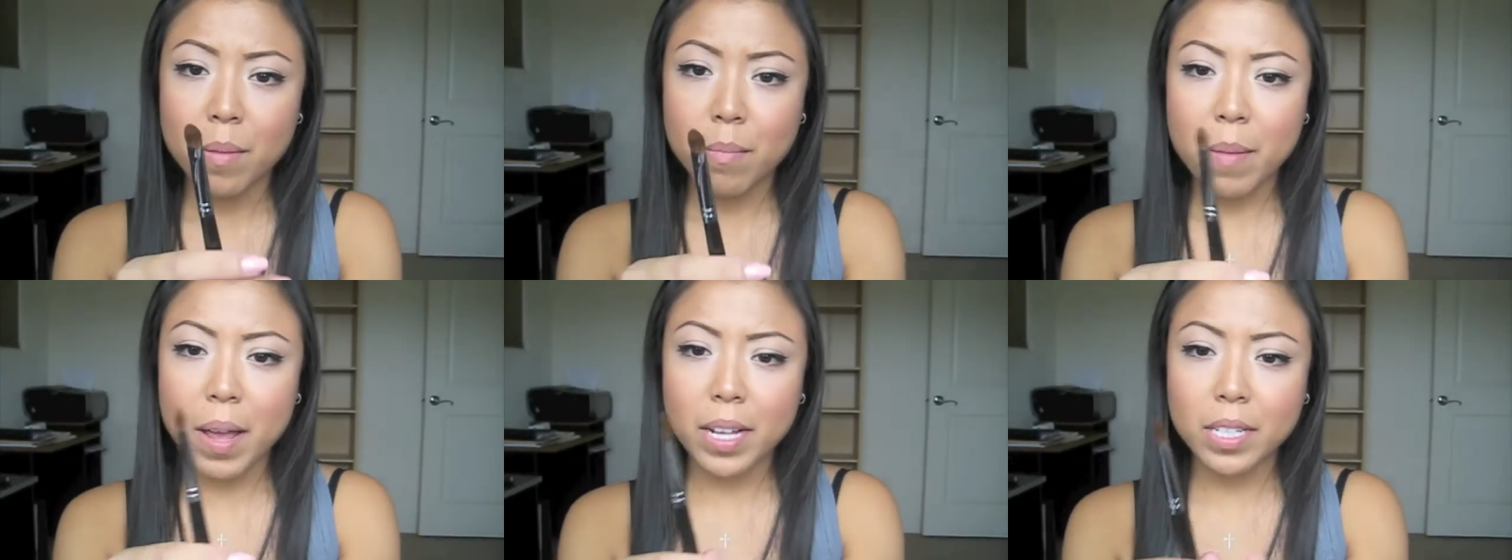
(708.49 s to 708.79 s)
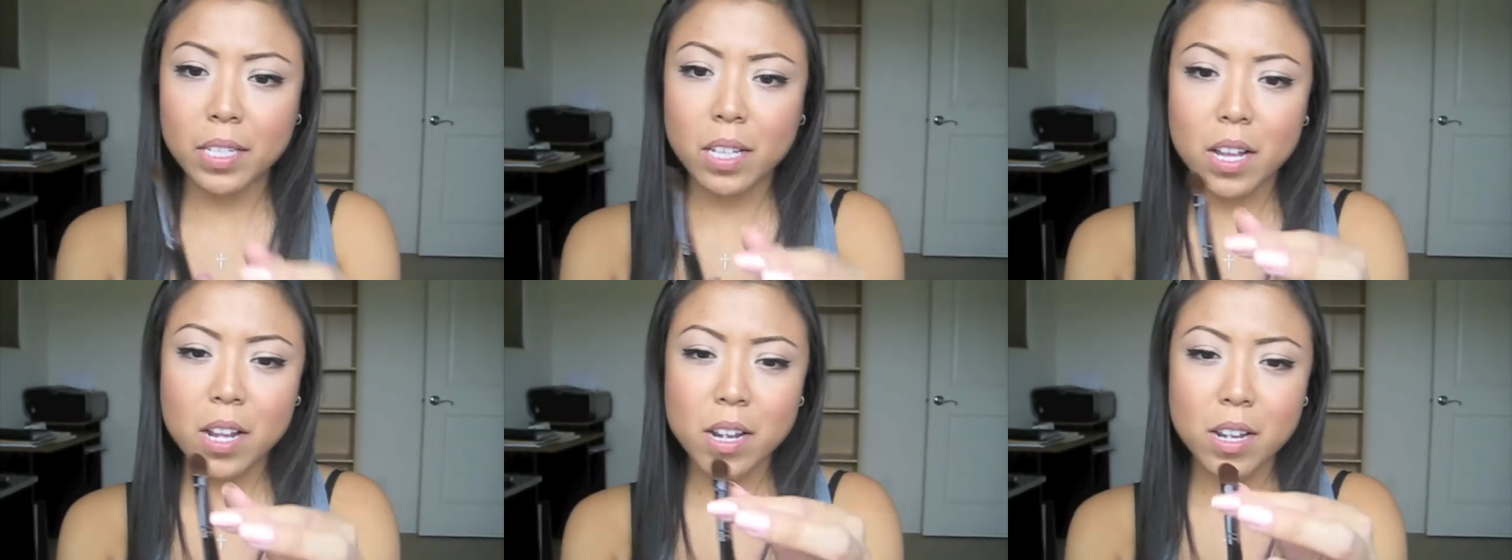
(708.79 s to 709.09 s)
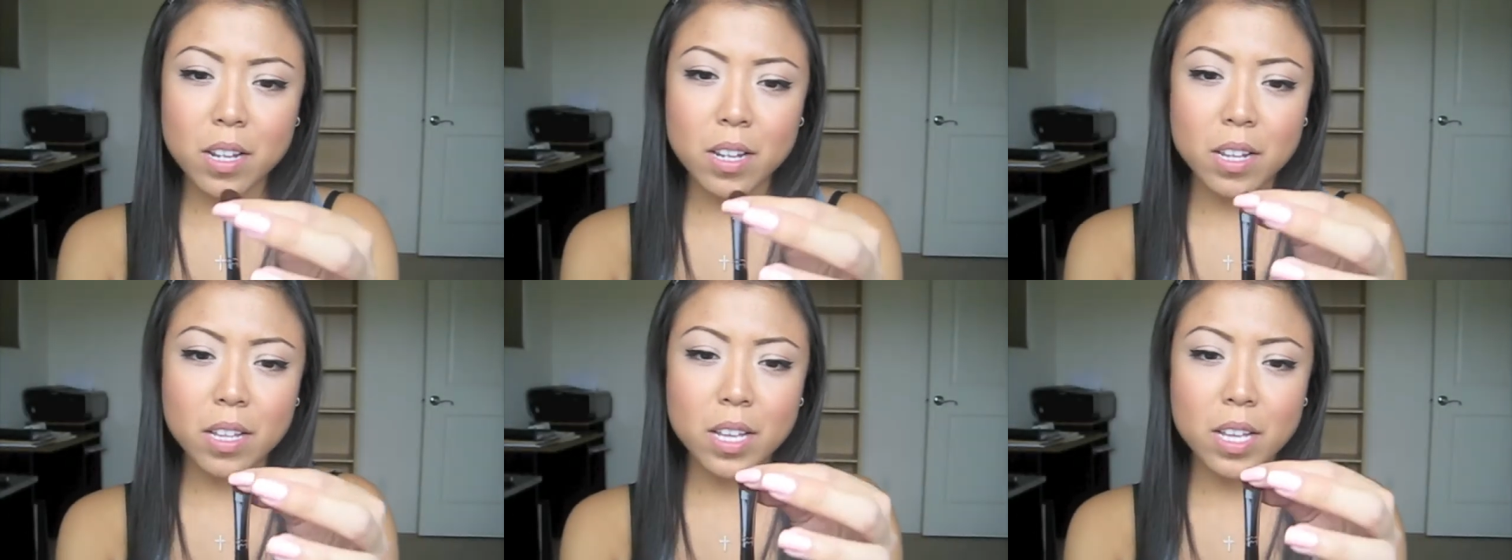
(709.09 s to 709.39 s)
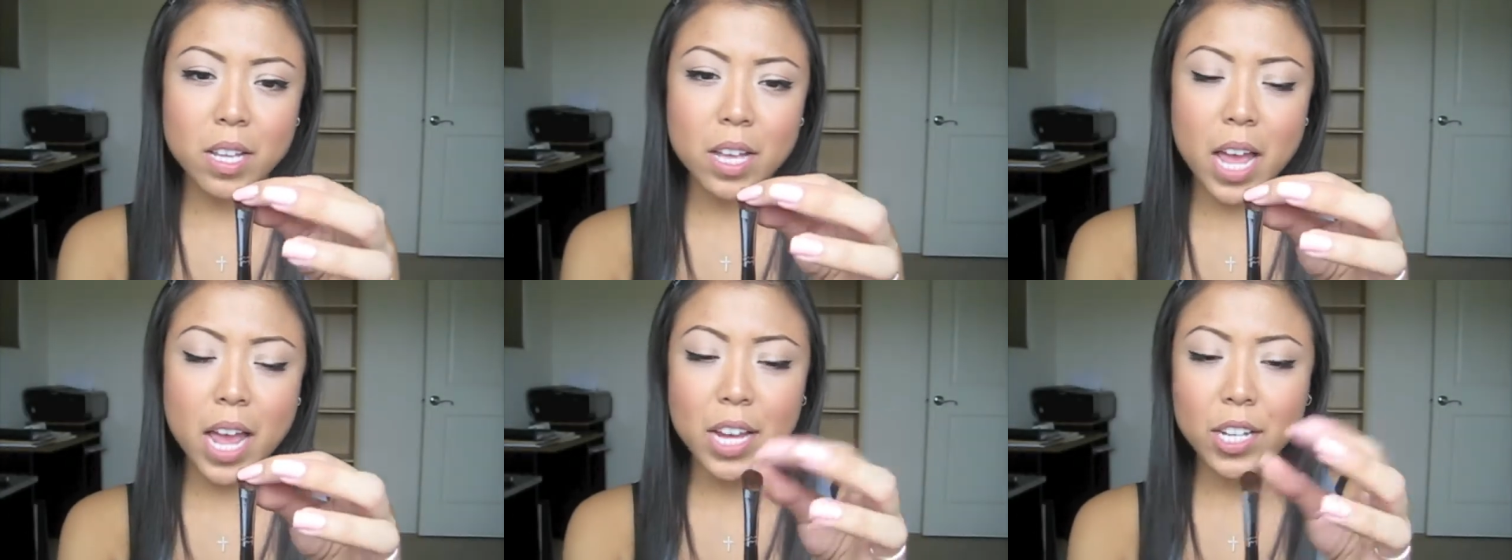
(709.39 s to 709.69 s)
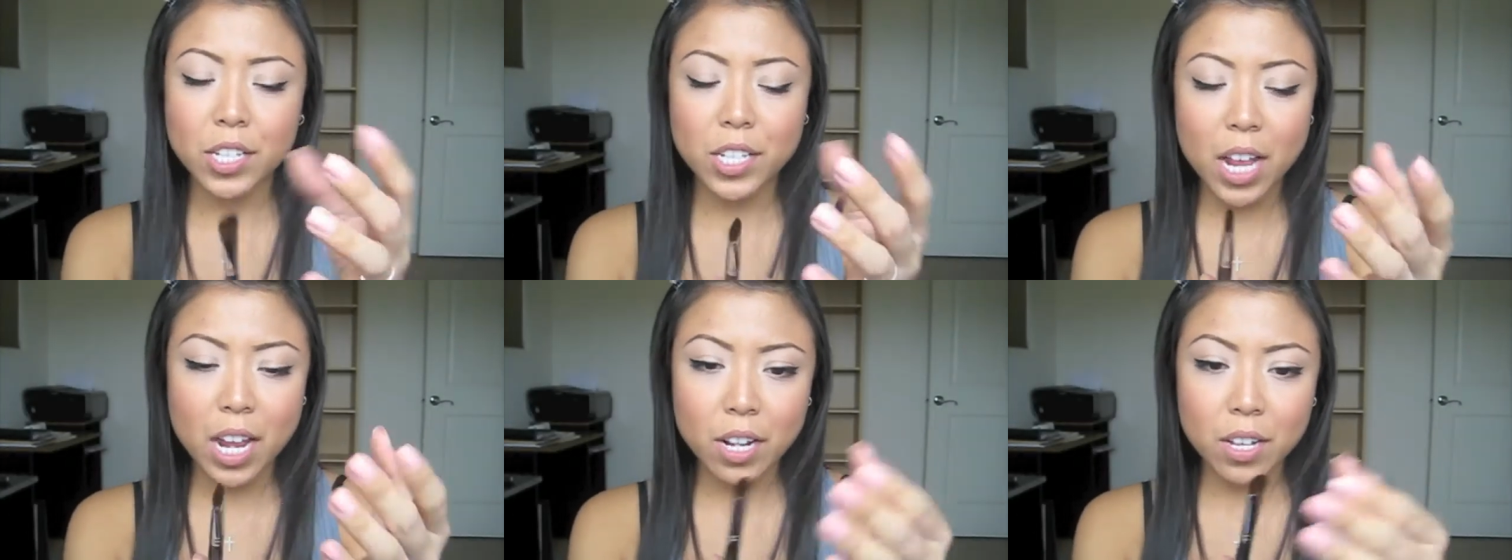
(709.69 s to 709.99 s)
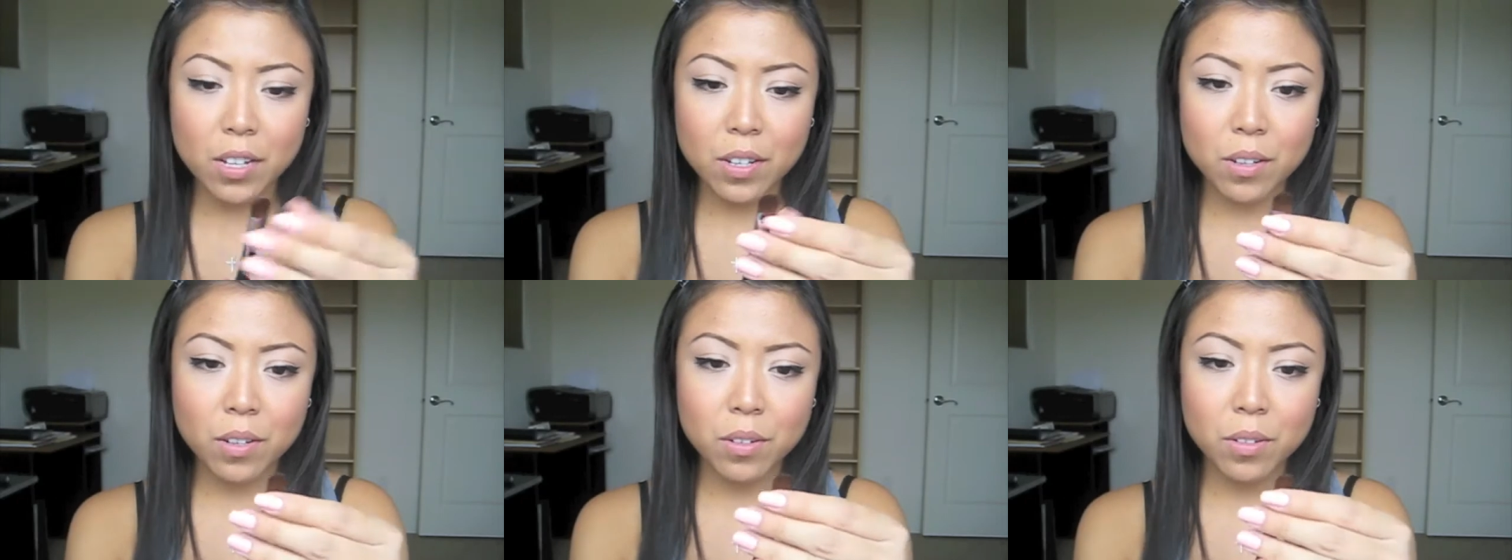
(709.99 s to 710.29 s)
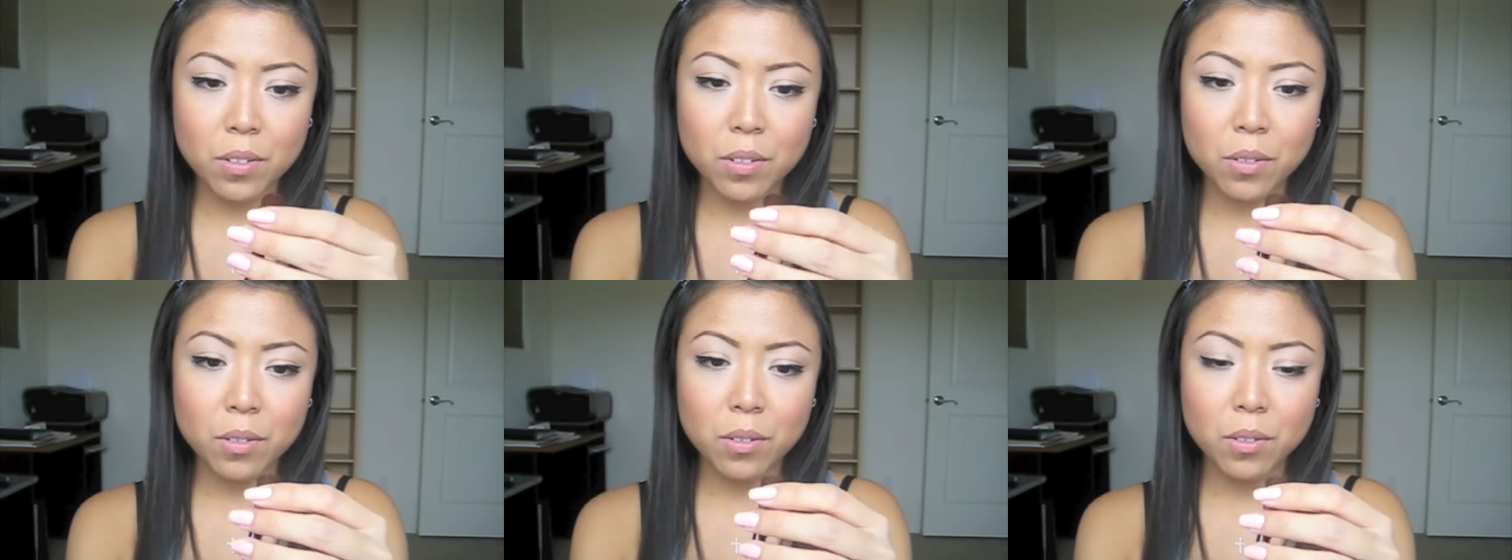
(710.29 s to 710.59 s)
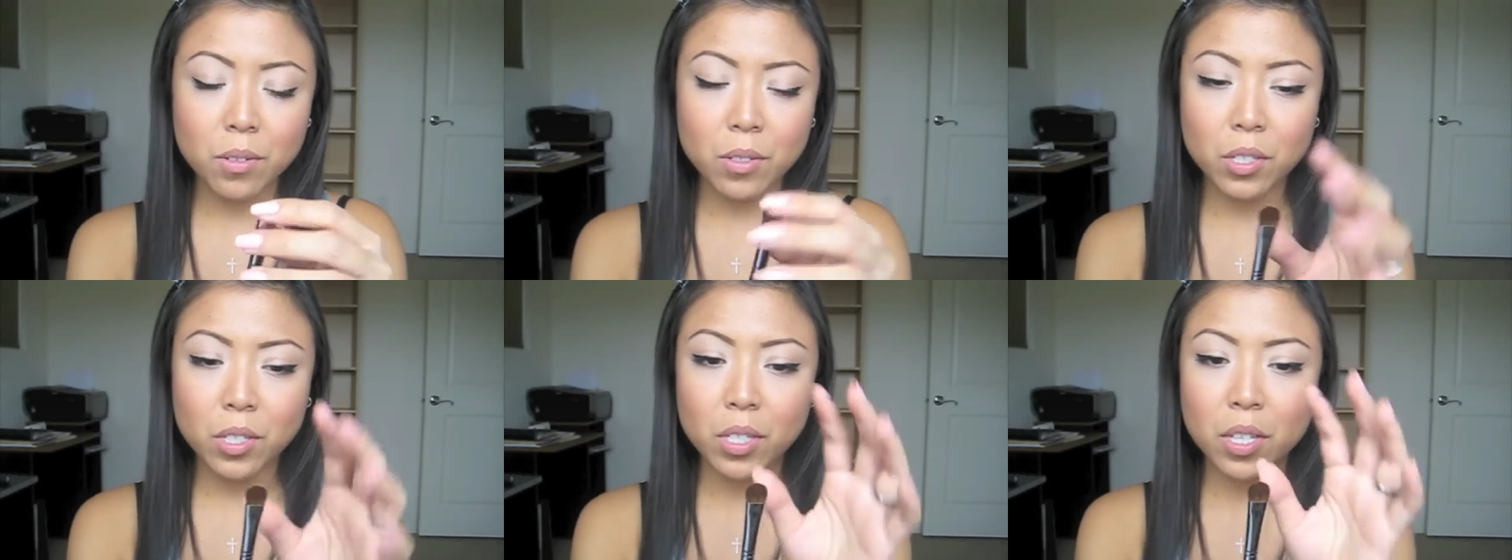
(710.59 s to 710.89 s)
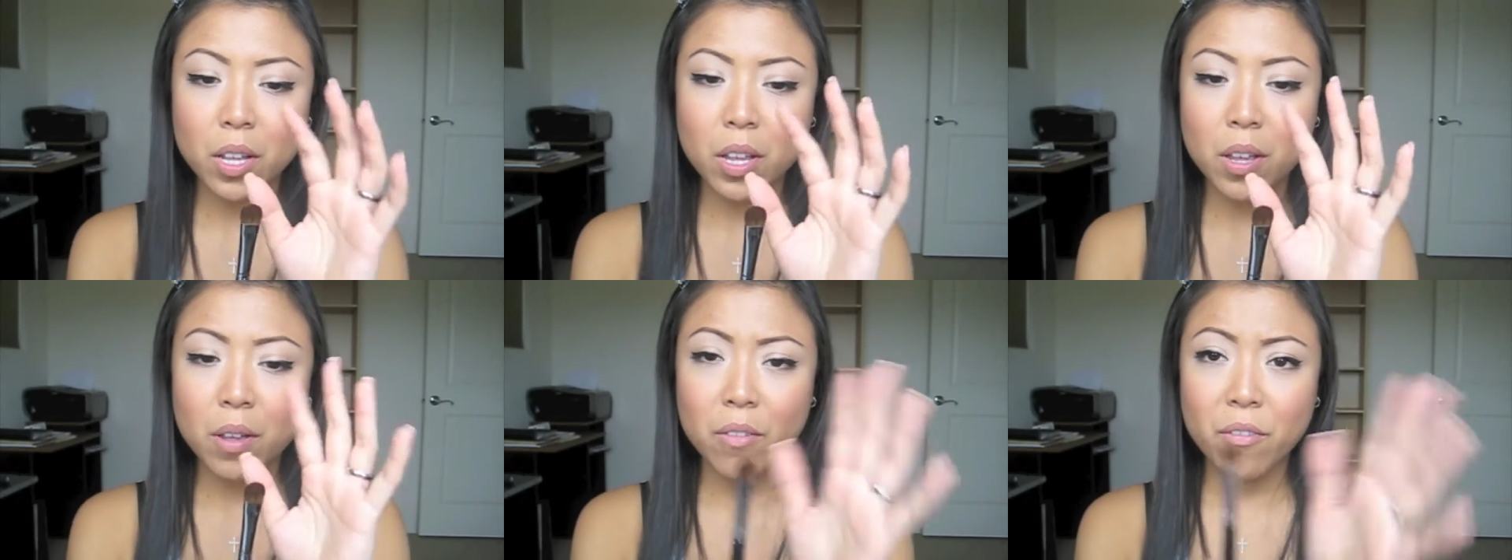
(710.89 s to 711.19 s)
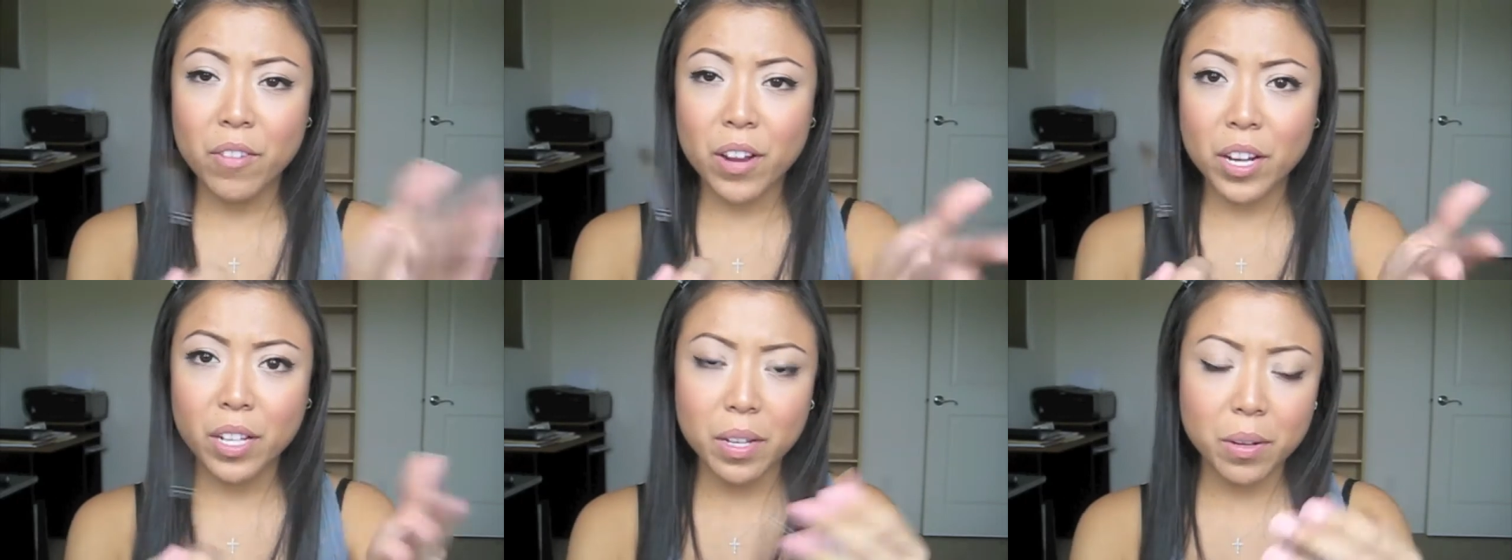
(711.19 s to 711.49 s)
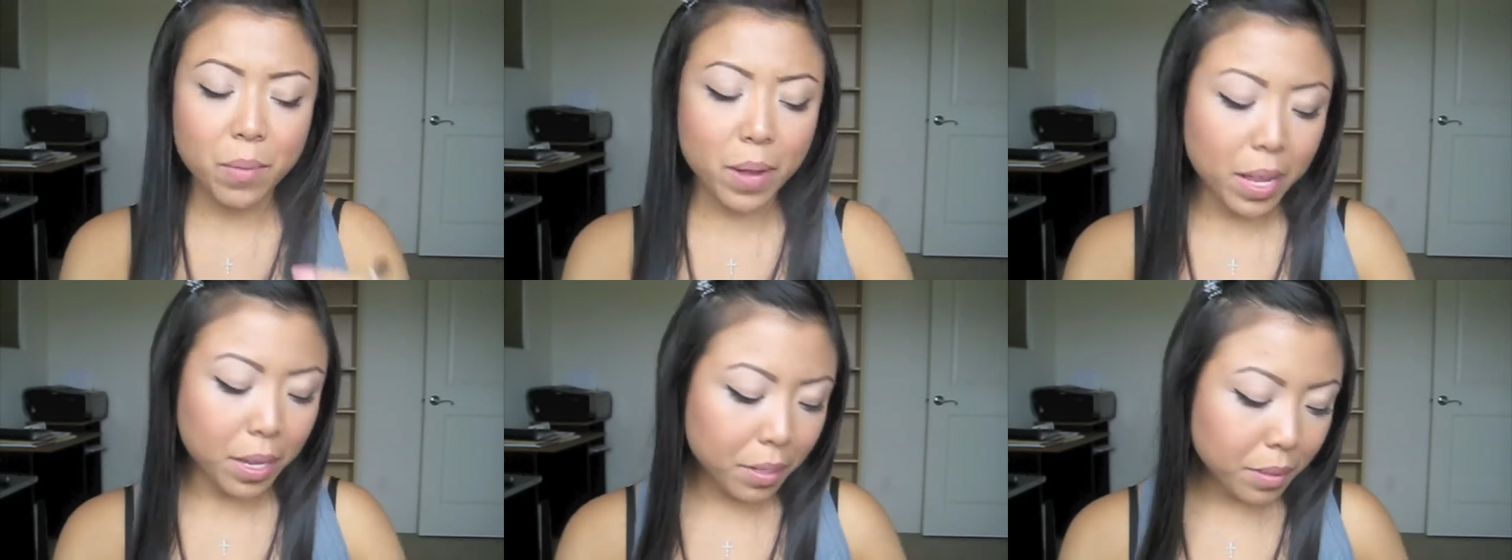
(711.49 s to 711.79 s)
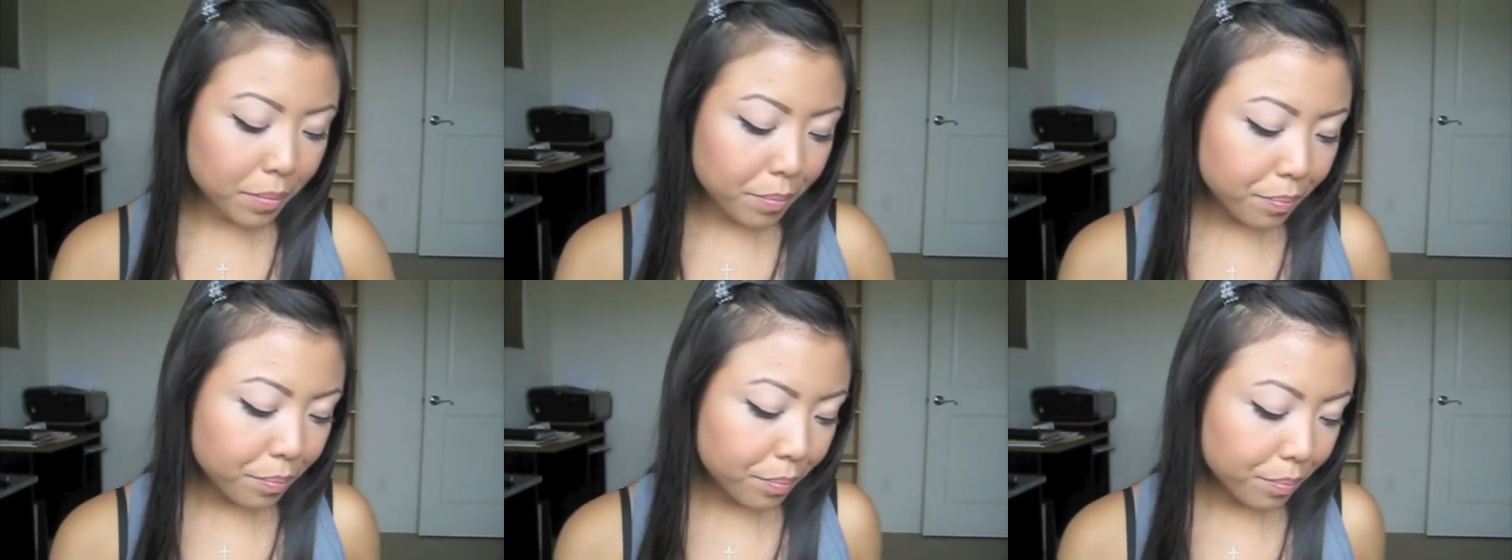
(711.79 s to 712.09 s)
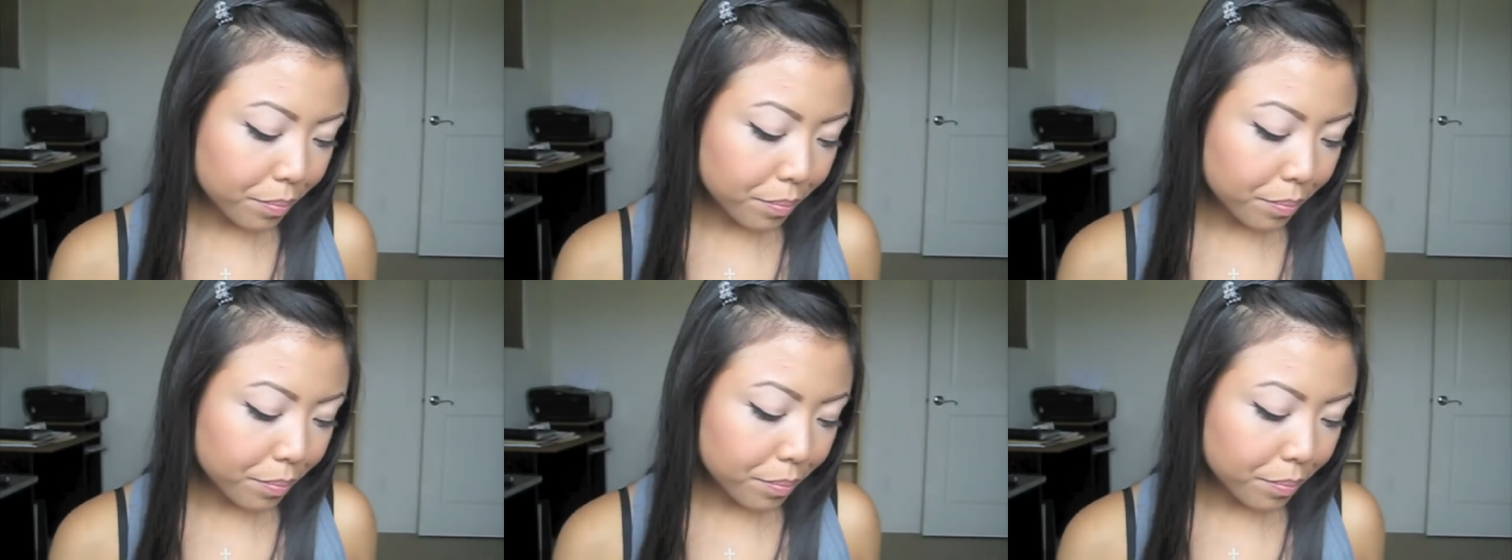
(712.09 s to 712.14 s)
packs on the eyeshadows fairly well.